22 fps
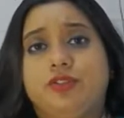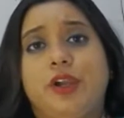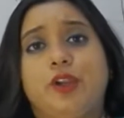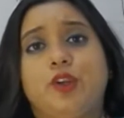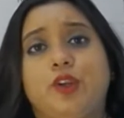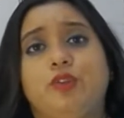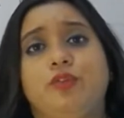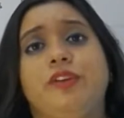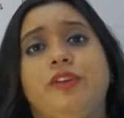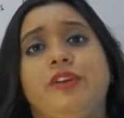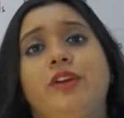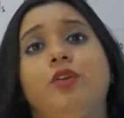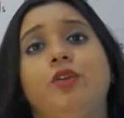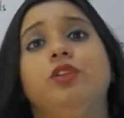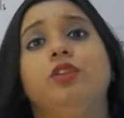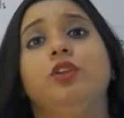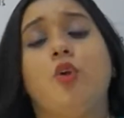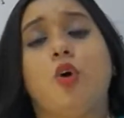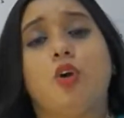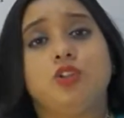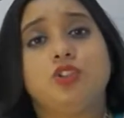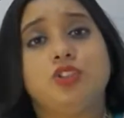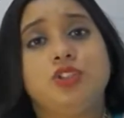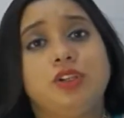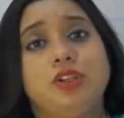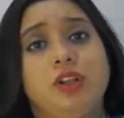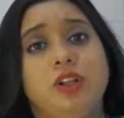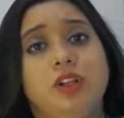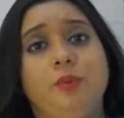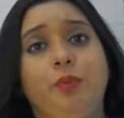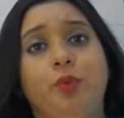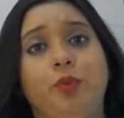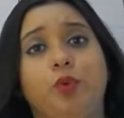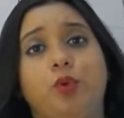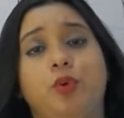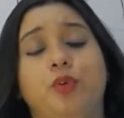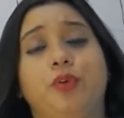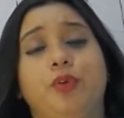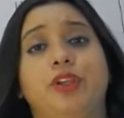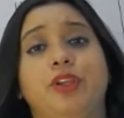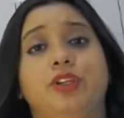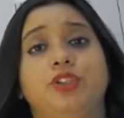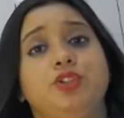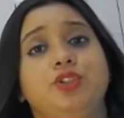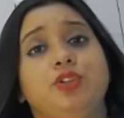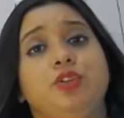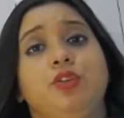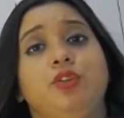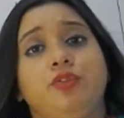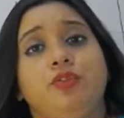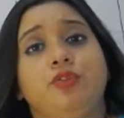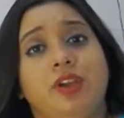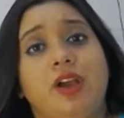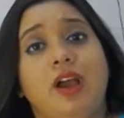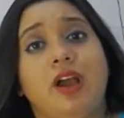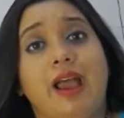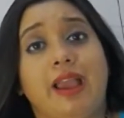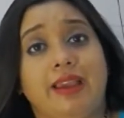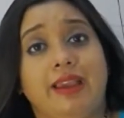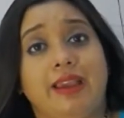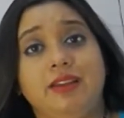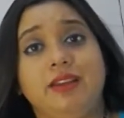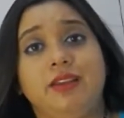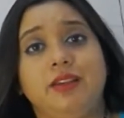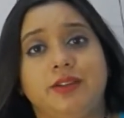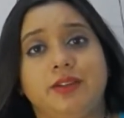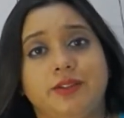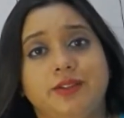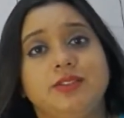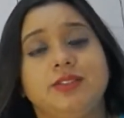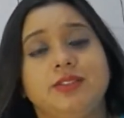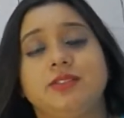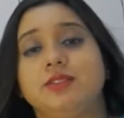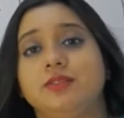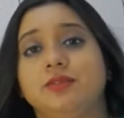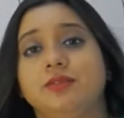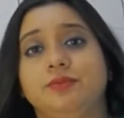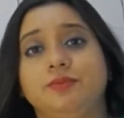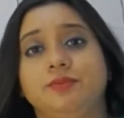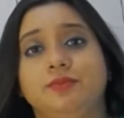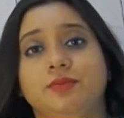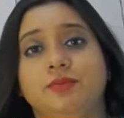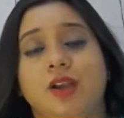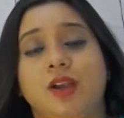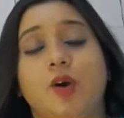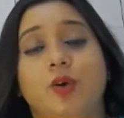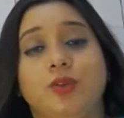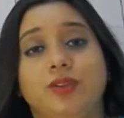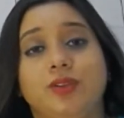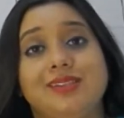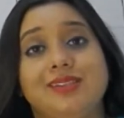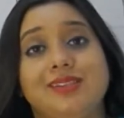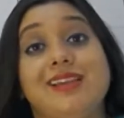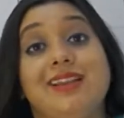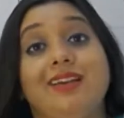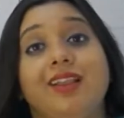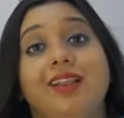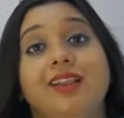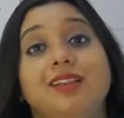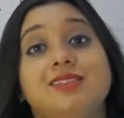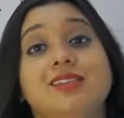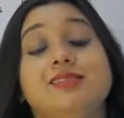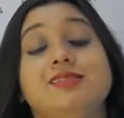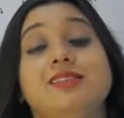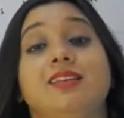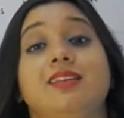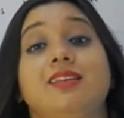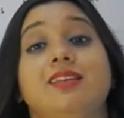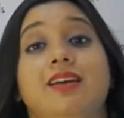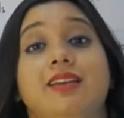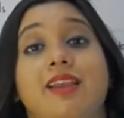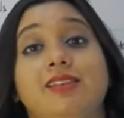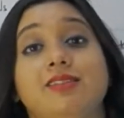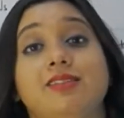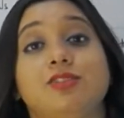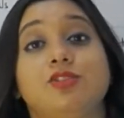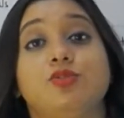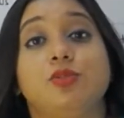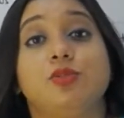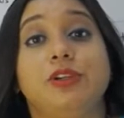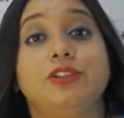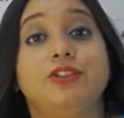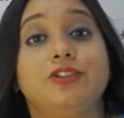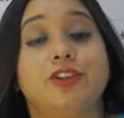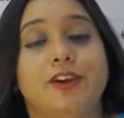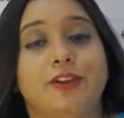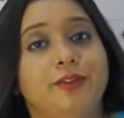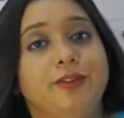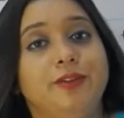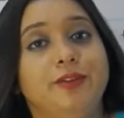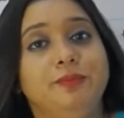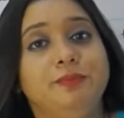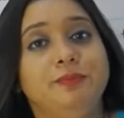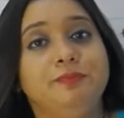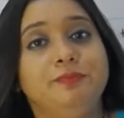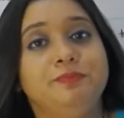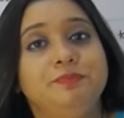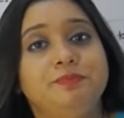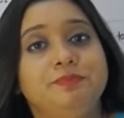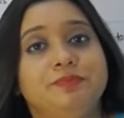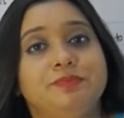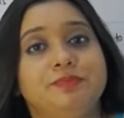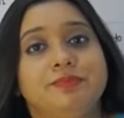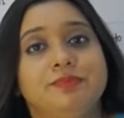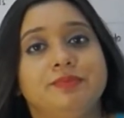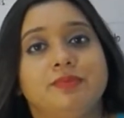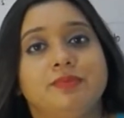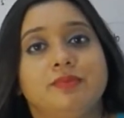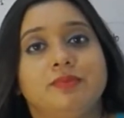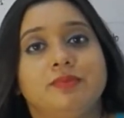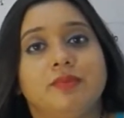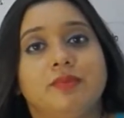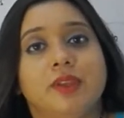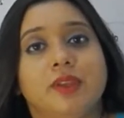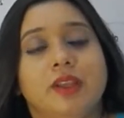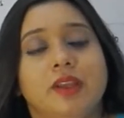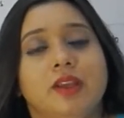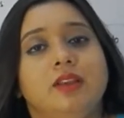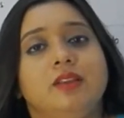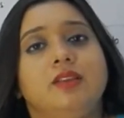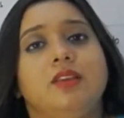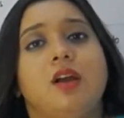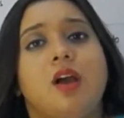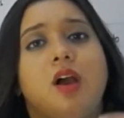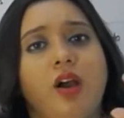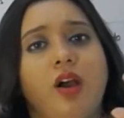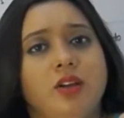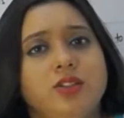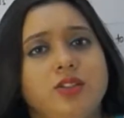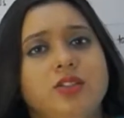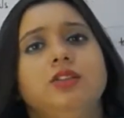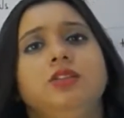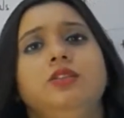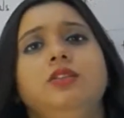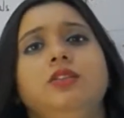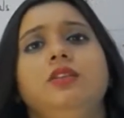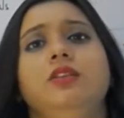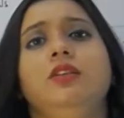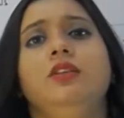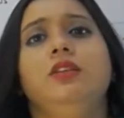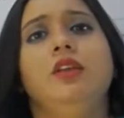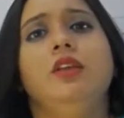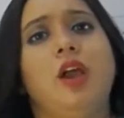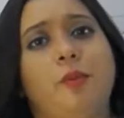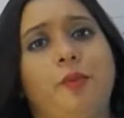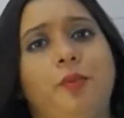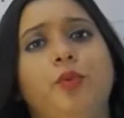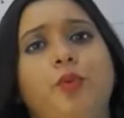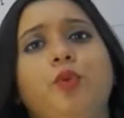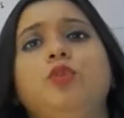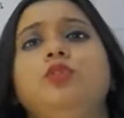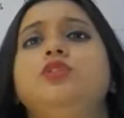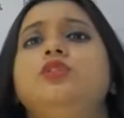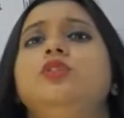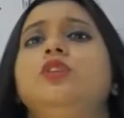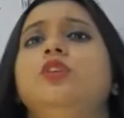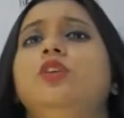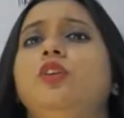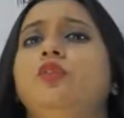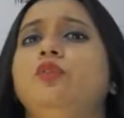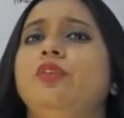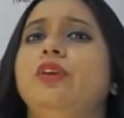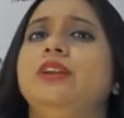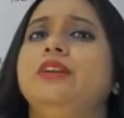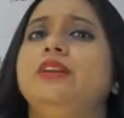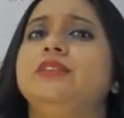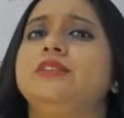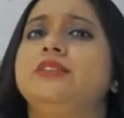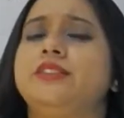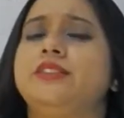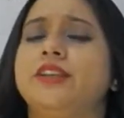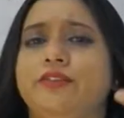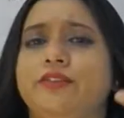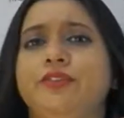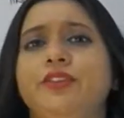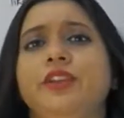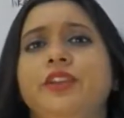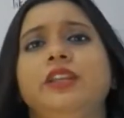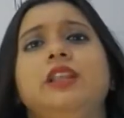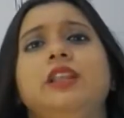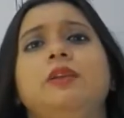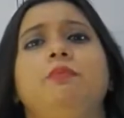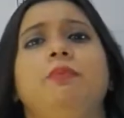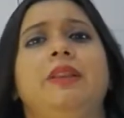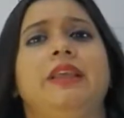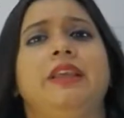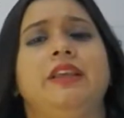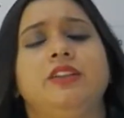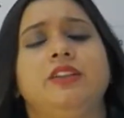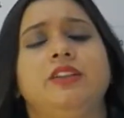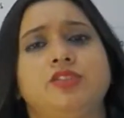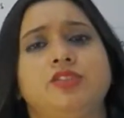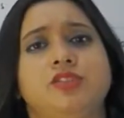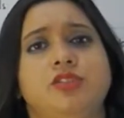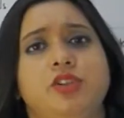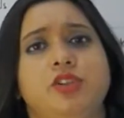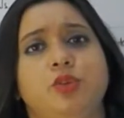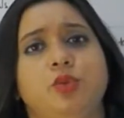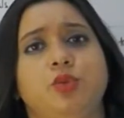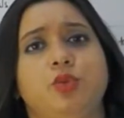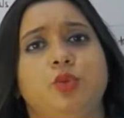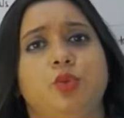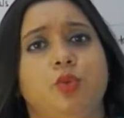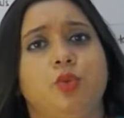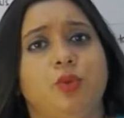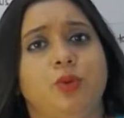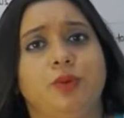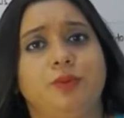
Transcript: to figure out the logical progression of the ideas, how the sentences are connected to each other, the article approach will definitely play its due role.